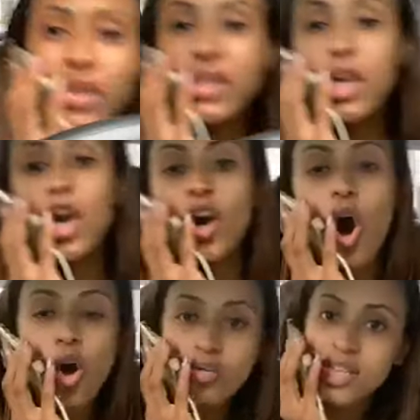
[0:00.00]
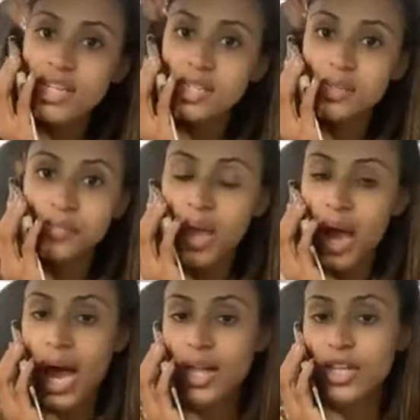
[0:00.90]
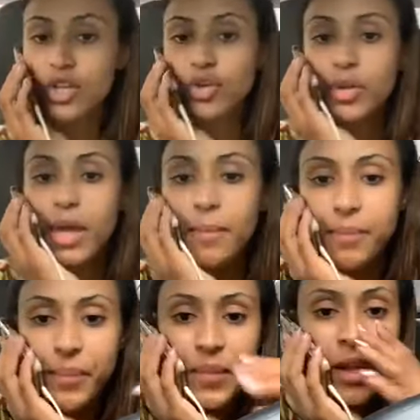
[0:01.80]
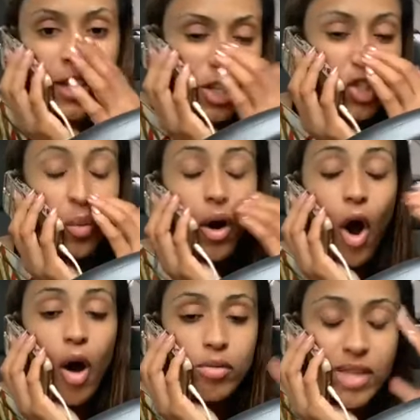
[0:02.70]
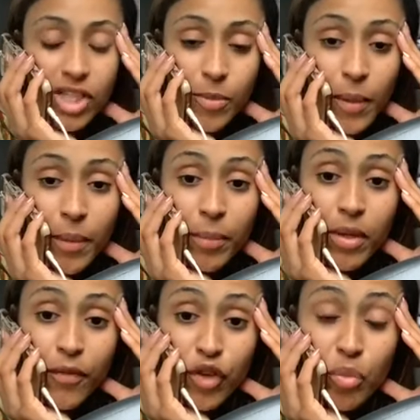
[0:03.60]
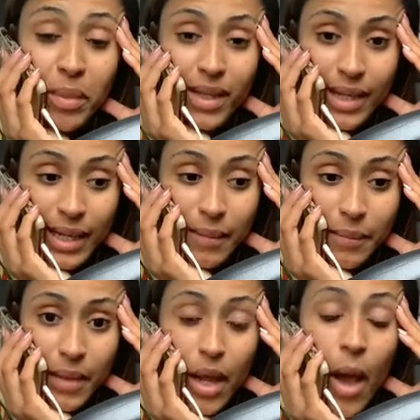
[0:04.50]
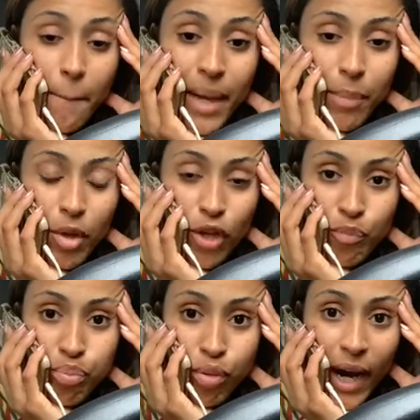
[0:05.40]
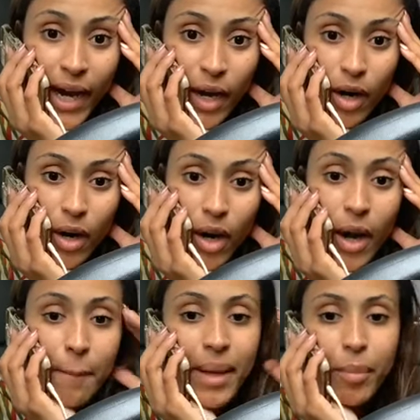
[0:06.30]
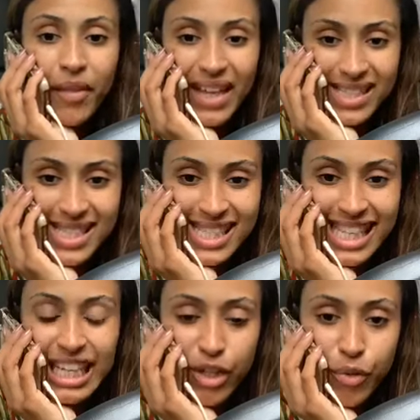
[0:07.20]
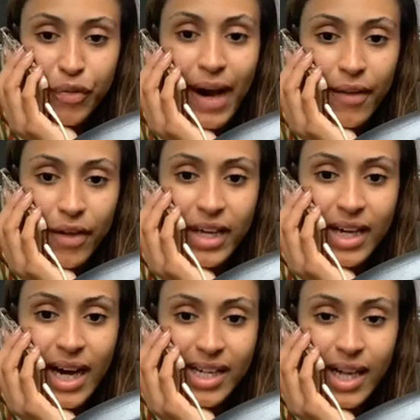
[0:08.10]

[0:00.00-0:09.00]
would cause us, hallelujah, that you would cause us to be people of humility, people of prayer, people that seek you, Father. But